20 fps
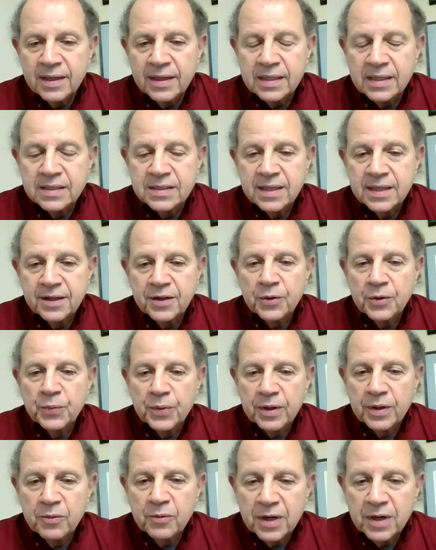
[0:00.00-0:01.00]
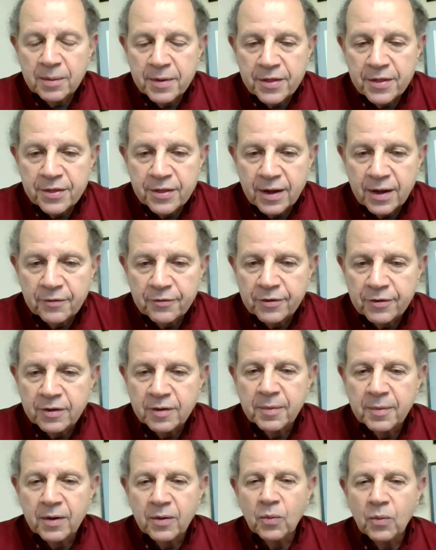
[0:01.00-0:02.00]
is that you really want to be thoughtful
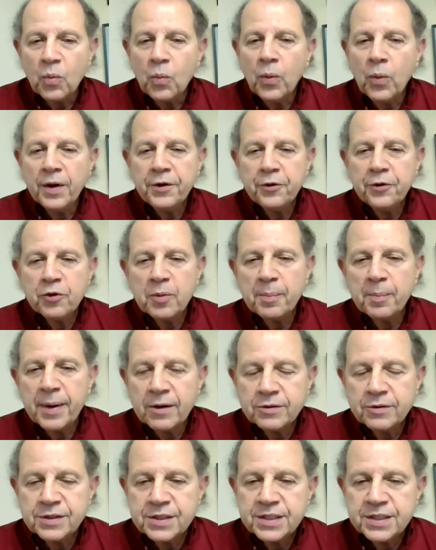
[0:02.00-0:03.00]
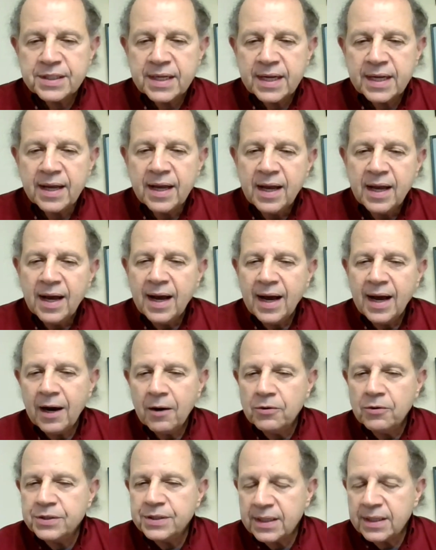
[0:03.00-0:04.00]
about what you're about to say.
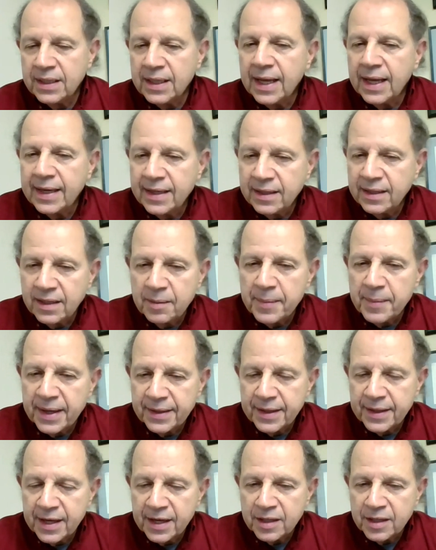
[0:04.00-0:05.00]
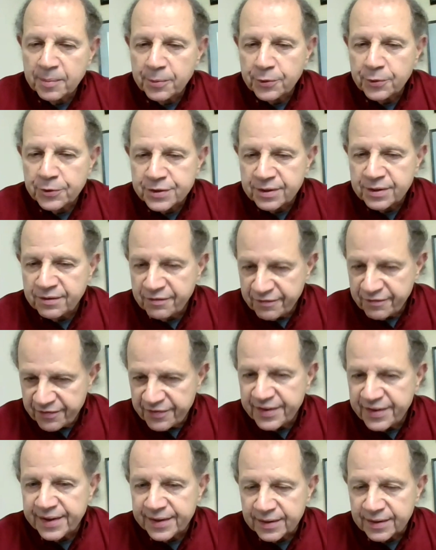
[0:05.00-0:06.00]
How is it likely to make the other person
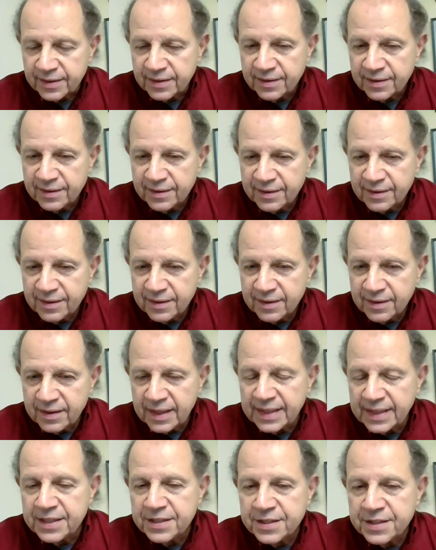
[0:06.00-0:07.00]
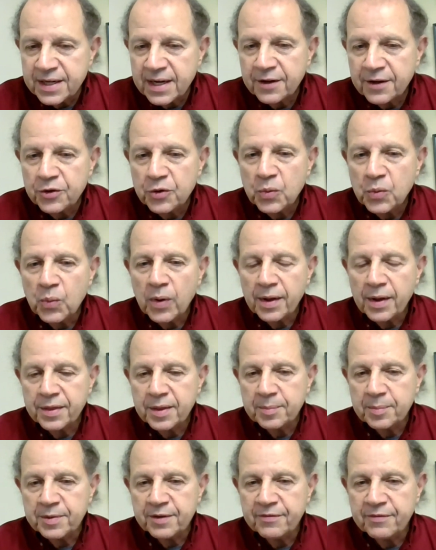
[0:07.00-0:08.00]
feel? And is it how you want
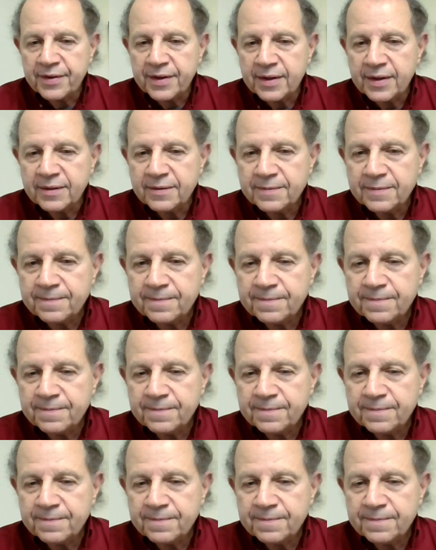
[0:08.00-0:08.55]
them to feel?